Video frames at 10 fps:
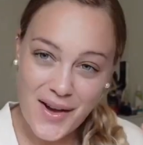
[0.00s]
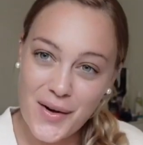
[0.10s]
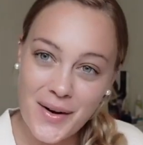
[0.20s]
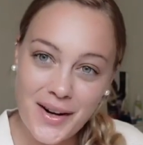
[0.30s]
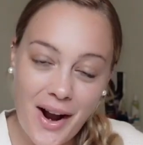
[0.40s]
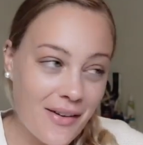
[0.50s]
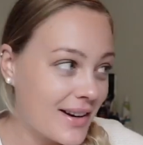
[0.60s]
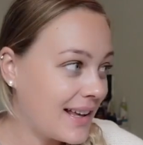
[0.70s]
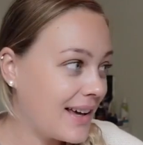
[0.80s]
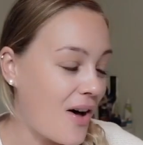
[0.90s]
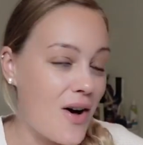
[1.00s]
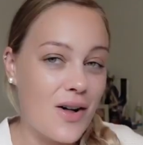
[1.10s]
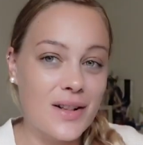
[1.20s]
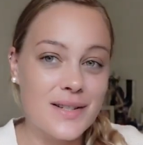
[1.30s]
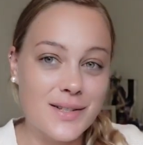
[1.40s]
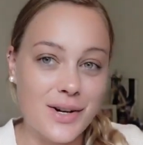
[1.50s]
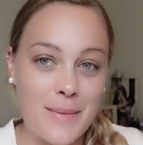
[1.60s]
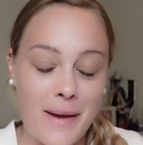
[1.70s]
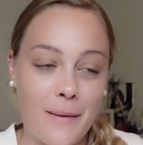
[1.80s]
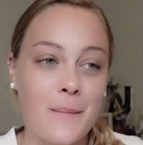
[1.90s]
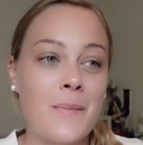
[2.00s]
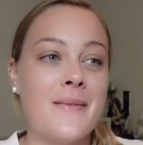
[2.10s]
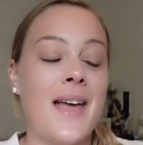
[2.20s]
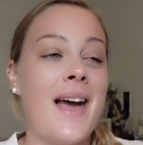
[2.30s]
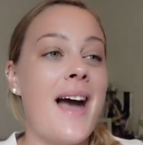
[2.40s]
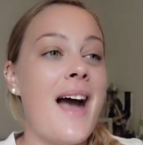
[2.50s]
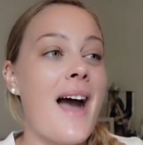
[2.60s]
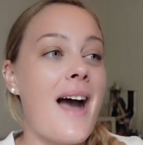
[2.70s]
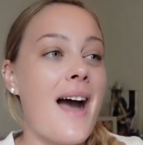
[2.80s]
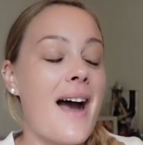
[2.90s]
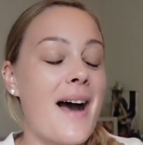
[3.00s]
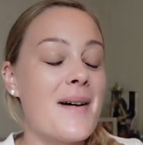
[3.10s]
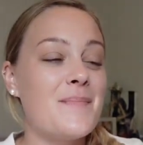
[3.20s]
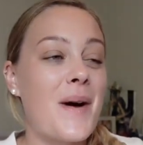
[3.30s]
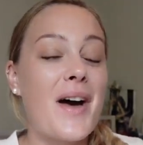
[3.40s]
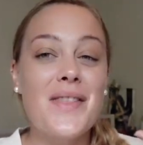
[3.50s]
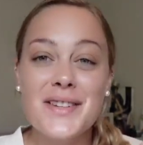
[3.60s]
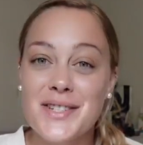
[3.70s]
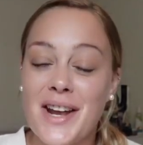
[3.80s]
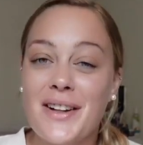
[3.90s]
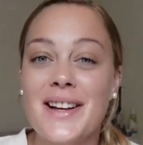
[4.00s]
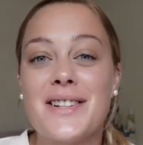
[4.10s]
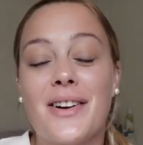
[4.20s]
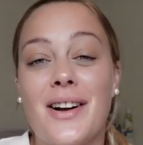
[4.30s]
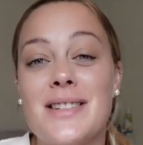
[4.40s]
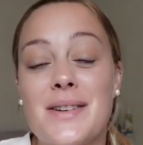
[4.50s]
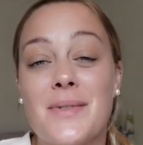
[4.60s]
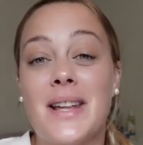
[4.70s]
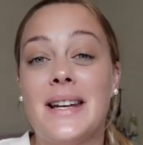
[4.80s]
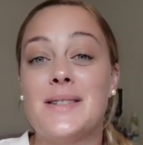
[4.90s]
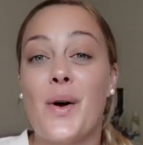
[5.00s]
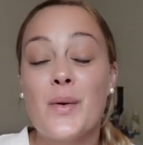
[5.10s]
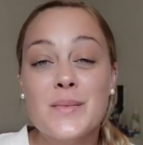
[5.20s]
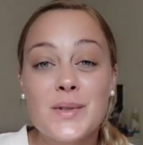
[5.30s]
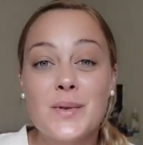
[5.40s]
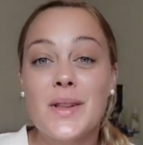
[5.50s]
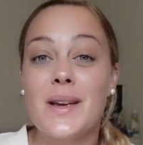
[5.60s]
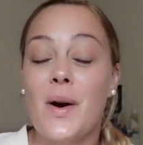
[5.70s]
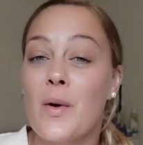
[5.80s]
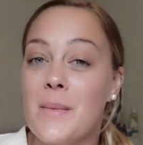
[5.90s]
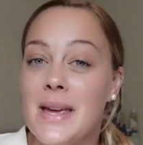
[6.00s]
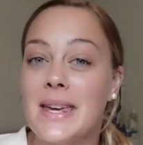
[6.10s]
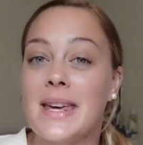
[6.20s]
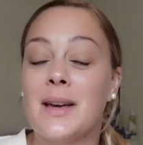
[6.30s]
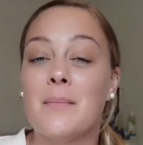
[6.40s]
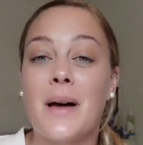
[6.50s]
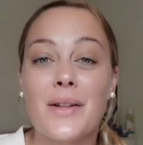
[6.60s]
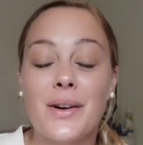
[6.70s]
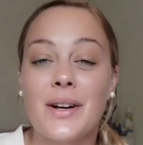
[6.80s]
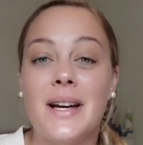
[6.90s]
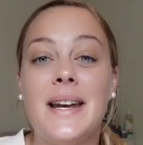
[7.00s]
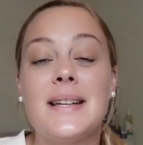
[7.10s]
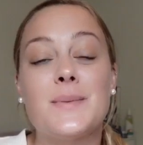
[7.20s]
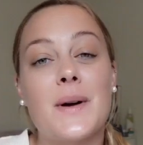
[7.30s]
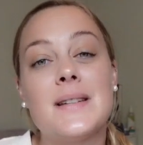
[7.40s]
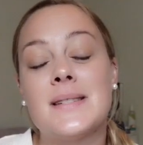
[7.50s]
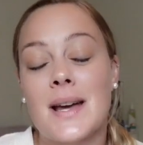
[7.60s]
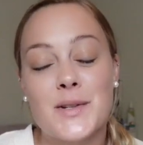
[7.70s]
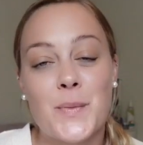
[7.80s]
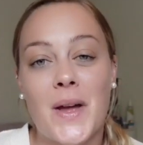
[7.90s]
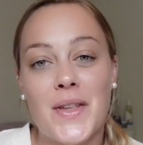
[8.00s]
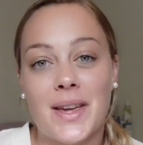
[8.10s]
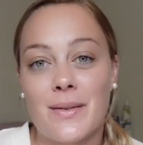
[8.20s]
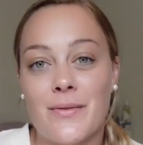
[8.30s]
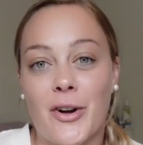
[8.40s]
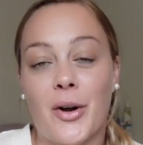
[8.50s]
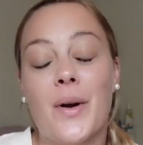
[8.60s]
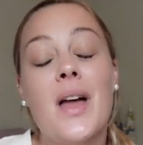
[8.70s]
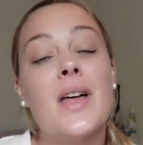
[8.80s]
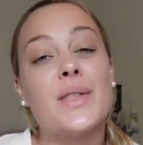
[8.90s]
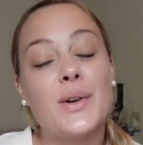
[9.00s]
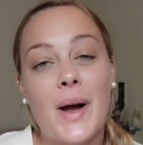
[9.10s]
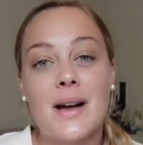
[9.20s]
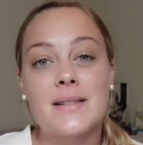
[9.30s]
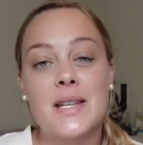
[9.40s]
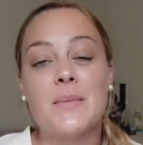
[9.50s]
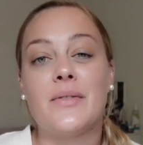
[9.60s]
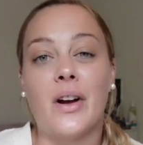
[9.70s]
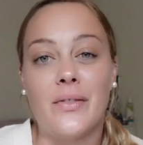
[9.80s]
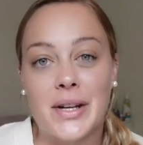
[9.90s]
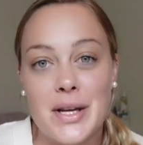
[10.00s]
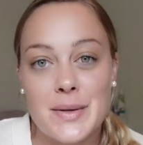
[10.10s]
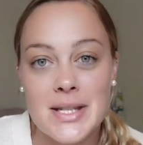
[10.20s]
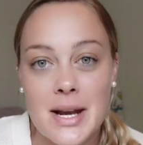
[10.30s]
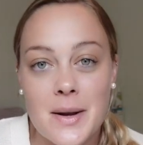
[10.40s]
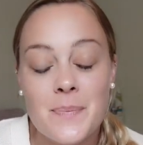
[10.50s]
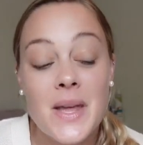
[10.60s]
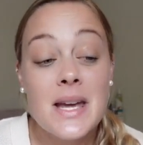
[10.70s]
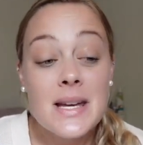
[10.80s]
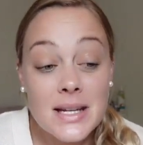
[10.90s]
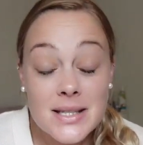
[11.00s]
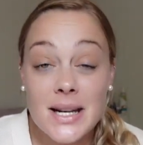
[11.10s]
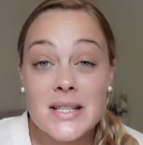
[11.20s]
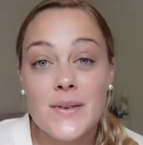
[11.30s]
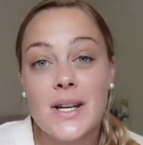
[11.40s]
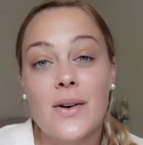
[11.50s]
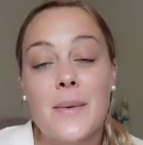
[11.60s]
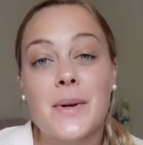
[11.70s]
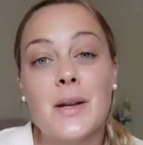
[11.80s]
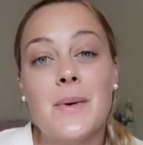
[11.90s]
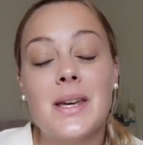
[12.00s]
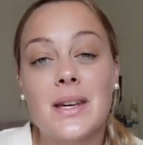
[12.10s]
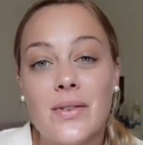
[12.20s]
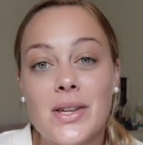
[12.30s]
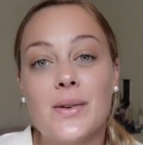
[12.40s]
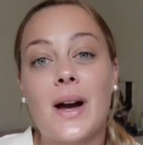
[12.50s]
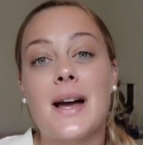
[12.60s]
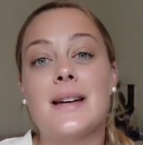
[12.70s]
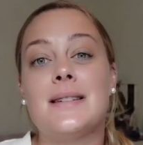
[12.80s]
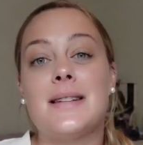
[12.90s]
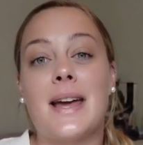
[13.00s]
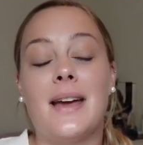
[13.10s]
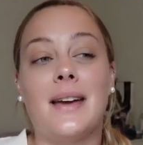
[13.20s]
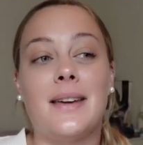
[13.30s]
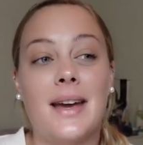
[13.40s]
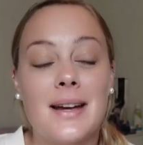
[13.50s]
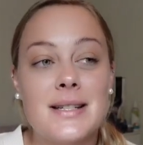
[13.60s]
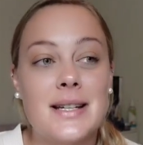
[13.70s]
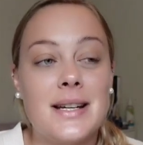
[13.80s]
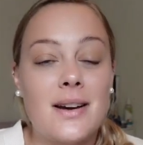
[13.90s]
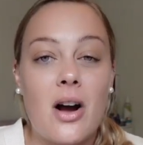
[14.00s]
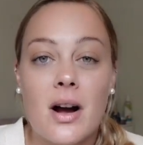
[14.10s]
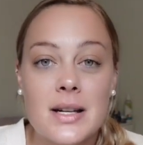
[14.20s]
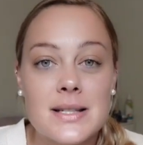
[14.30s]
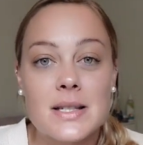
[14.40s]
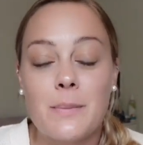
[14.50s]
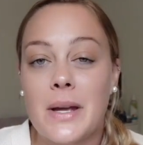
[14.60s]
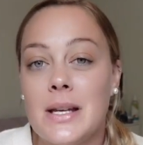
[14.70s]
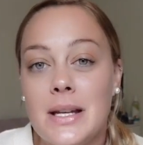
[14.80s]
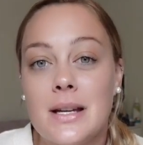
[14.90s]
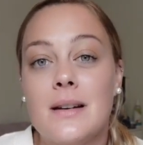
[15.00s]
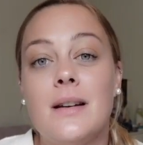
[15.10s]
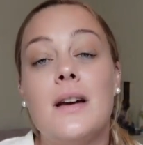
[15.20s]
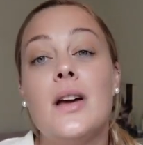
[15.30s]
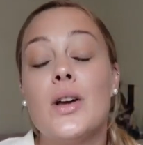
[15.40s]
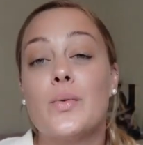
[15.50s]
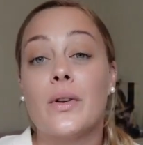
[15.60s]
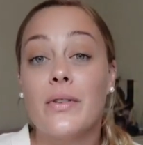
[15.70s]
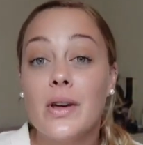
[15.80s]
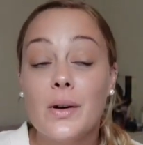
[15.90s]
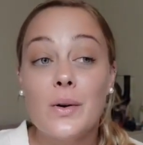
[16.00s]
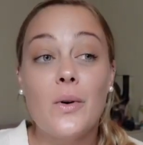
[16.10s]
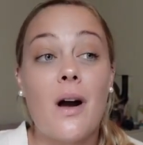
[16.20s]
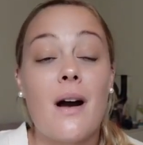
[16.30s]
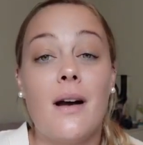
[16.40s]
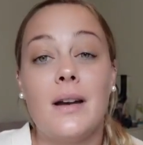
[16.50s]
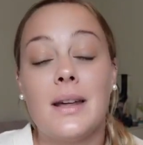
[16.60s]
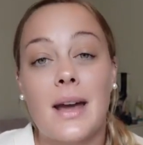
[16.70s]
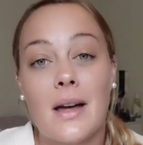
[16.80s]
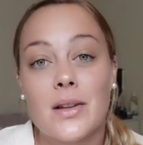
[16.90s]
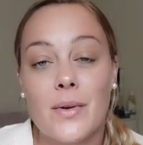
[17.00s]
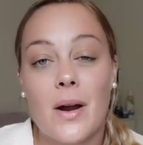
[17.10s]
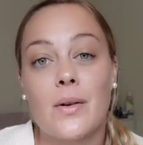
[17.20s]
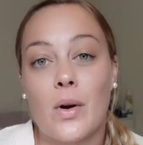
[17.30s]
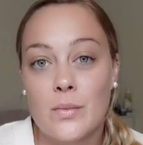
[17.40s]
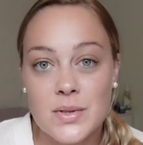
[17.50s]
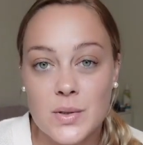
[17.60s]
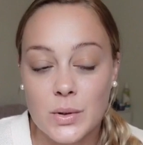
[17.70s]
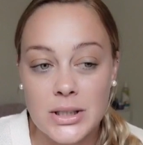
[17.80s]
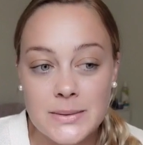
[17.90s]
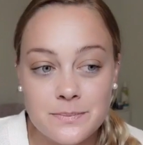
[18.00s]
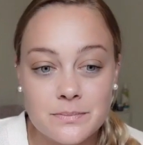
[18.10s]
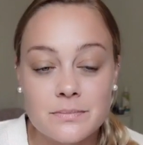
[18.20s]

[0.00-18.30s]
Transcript: who are currently all screaming. On this channel I share content related to homeschooling, homemaking, motherhood, as well as naturopathic info throughout some of our videos here. In today's video I'm going to be giving you guys a candid, honest opinion review on Gather Round Homeschool.